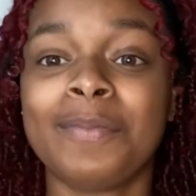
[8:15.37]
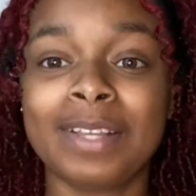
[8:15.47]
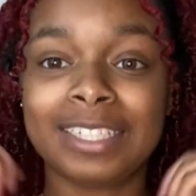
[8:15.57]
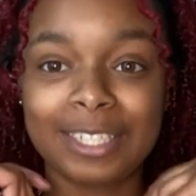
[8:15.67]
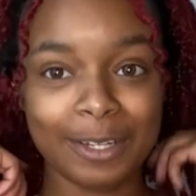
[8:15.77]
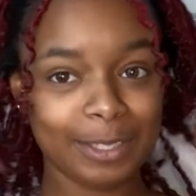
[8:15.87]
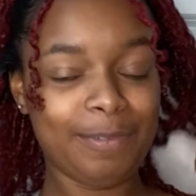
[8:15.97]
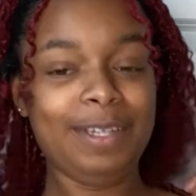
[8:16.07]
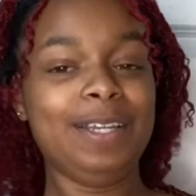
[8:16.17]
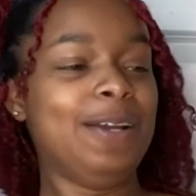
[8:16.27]
share this
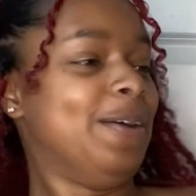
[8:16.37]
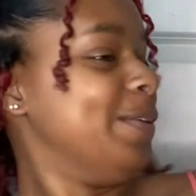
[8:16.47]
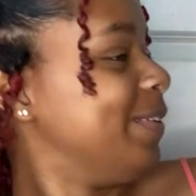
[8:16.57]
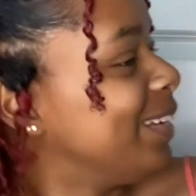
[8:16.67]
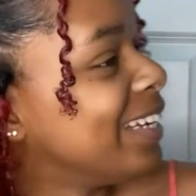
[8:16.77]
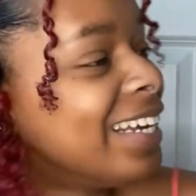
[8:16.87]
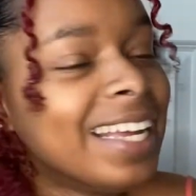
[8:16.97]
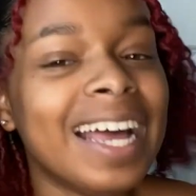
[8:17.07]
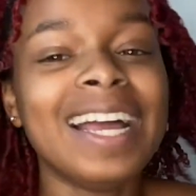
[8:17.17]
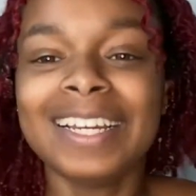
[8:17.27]
video,
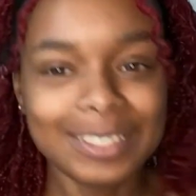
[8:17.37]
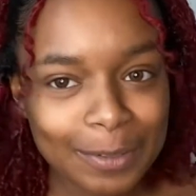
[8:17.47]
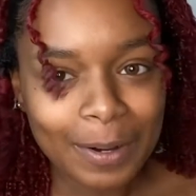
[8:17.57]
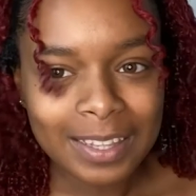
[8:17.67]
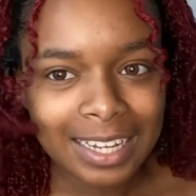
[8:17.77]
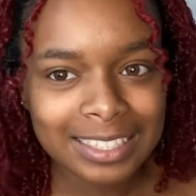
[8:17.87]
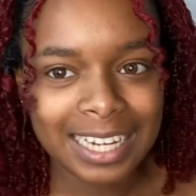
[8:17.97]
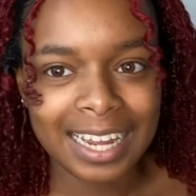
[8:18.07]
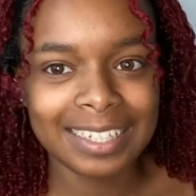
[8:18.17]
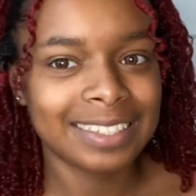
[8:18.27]
do all that
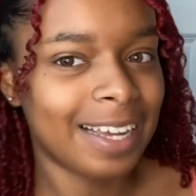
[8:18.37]
jazz.